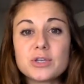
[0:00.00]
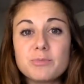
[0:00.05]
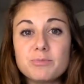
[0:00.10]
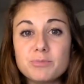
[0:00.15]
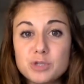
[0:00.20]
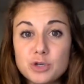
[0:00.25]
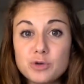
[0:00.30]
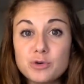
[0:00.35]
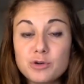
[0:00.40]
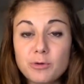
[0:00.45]

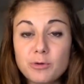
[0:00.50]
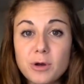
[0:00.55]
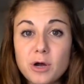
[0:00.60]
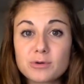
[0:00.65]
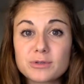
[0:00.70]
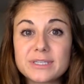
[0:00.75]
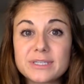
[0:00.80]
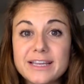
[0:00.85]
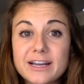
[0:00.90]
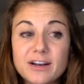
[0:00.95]
Do your
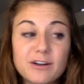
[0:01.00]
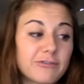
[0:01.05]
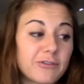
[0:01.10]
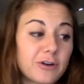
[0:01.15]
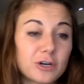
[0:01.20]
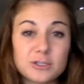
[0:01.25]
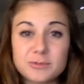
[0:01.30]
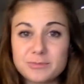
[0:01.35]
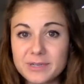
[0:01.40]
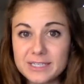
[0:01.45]
post there
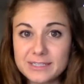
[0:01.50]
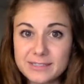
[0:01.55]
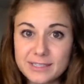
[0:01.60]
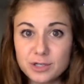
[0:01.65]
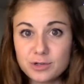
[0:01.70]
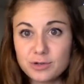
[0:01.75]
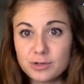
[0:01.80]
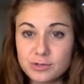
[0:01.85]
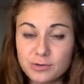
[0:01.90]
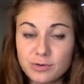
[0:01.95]
first, because then
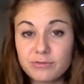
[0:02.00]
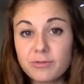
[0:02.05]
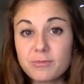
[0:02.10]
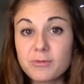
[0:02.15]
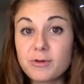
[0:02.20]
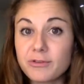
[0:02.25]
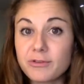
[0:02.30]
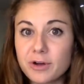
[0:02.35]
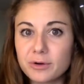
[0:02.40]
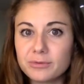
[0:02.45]
you can do it from
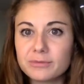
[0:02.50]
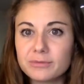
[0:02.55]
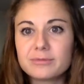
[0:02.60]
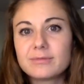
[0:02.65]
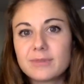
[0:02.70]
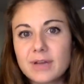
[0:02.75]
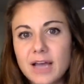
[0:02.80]
your phone.